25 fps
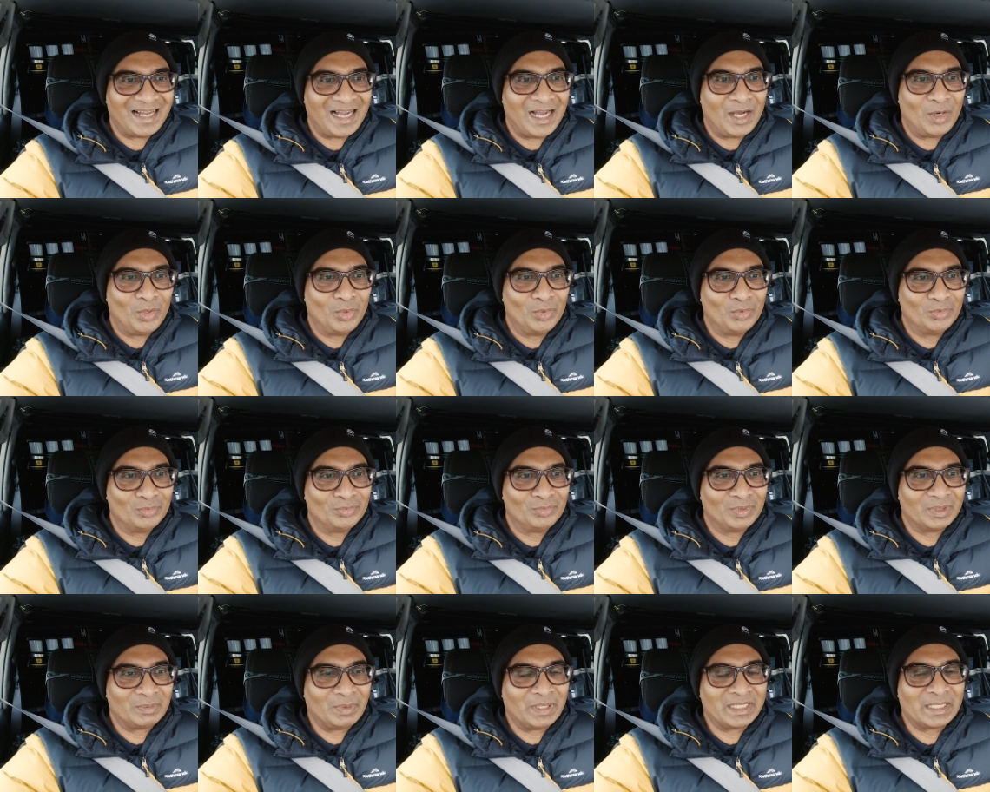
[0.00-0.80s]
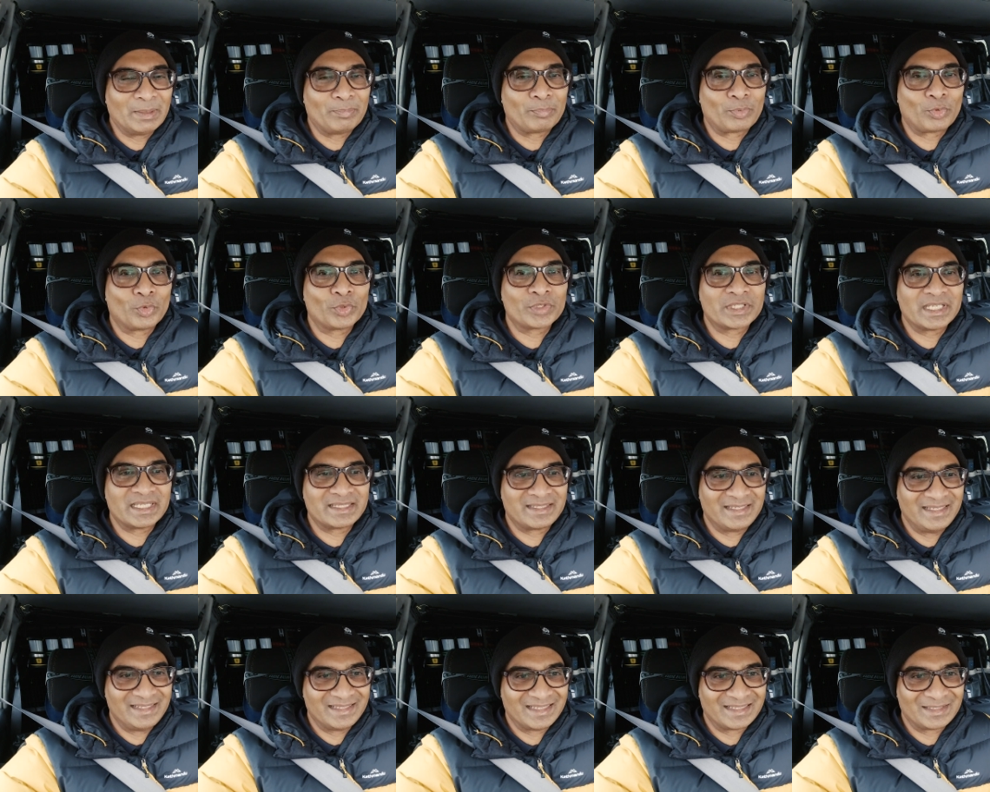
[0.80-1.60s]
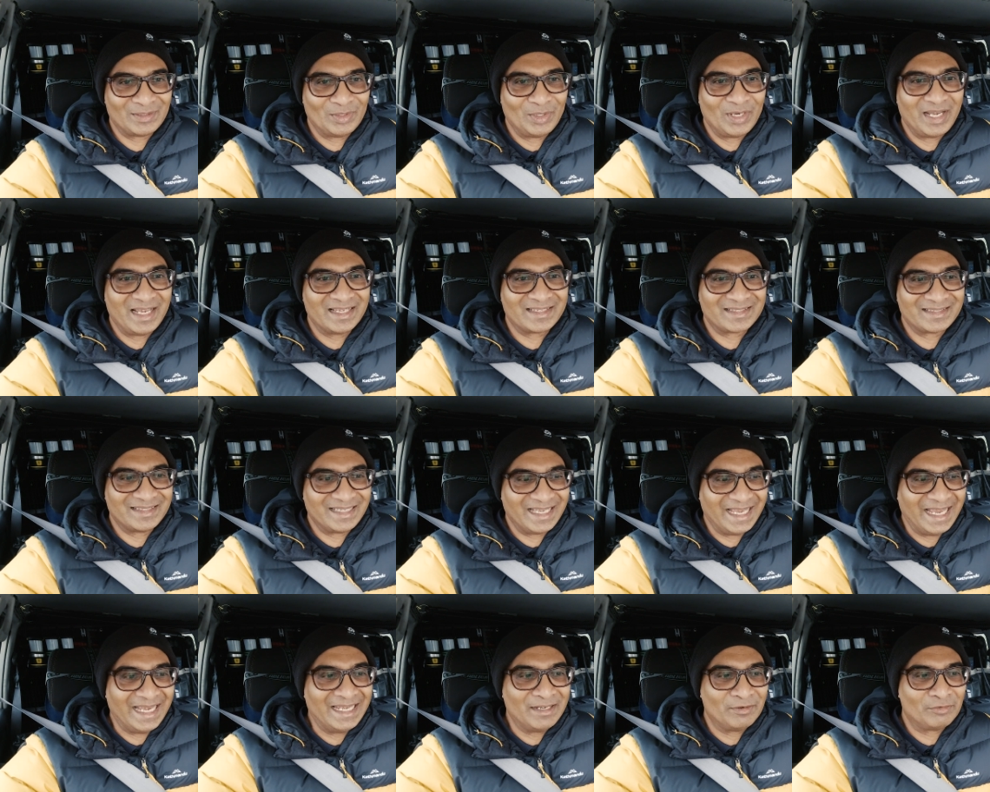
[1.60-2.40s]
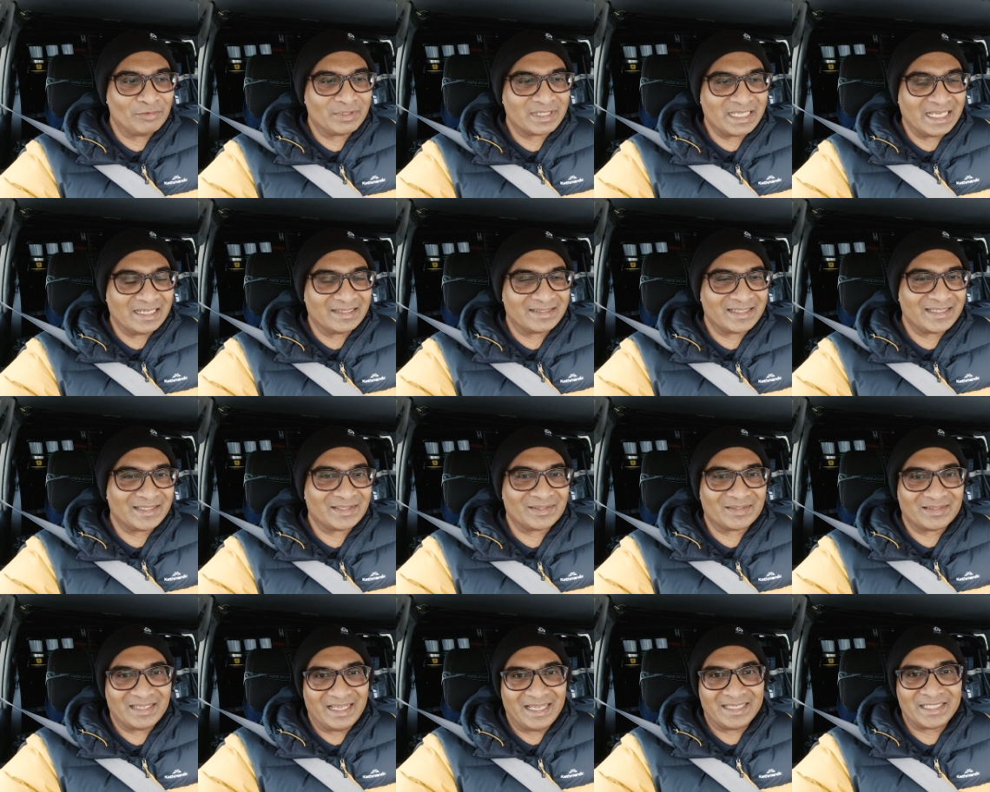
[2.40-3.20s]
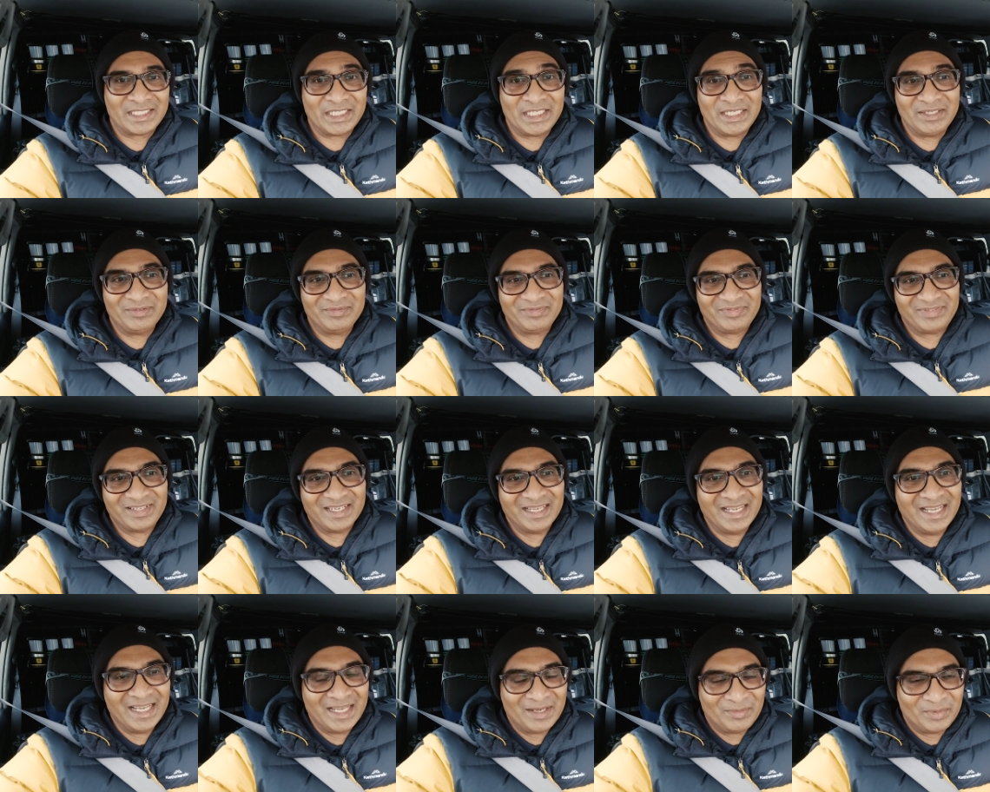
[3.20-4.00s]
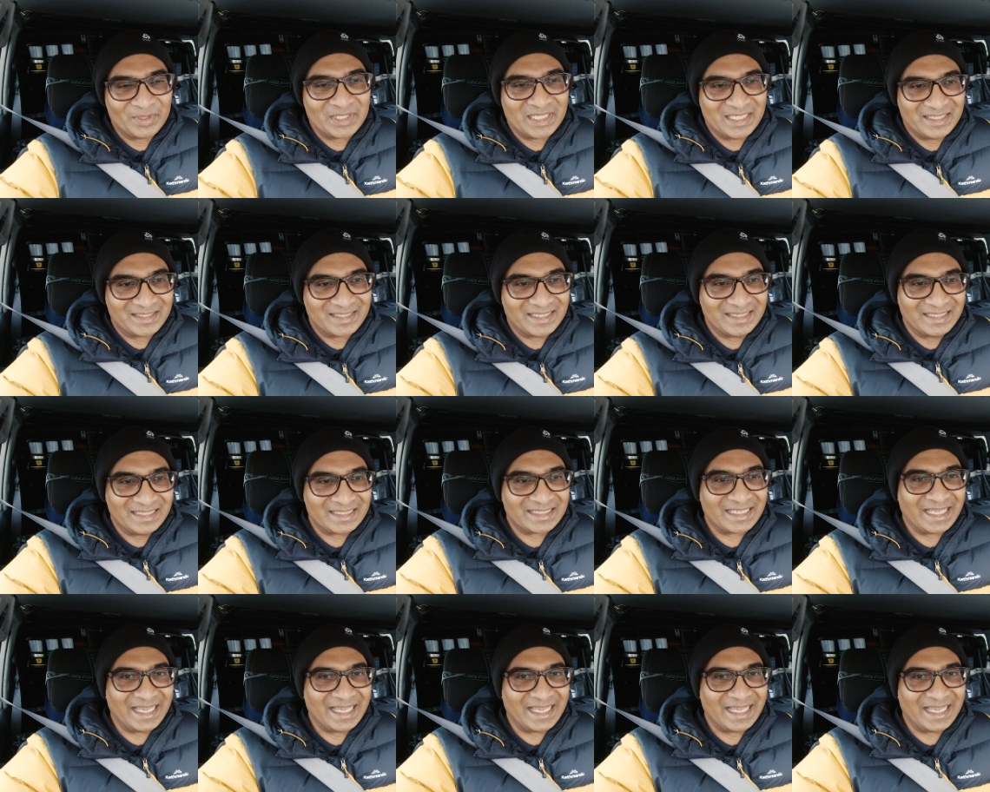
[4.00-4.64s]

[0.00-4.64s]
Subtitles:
what the process is, as long as the end result is achieved, which is in this